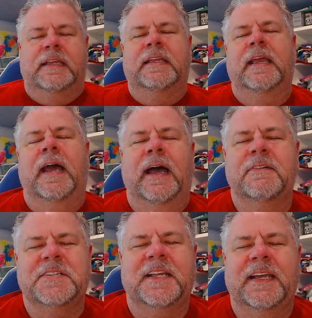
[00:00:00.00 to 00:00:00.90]
yeah, I
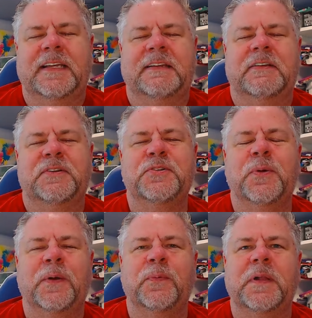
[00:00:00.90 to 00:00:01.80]
was like, do
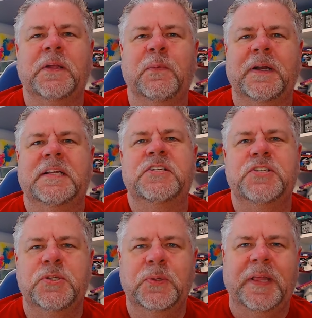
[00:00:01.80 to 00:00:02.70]
I really want to
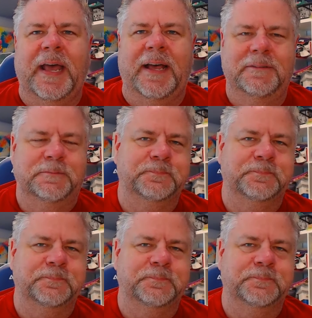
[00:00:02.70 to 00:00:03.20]
do that?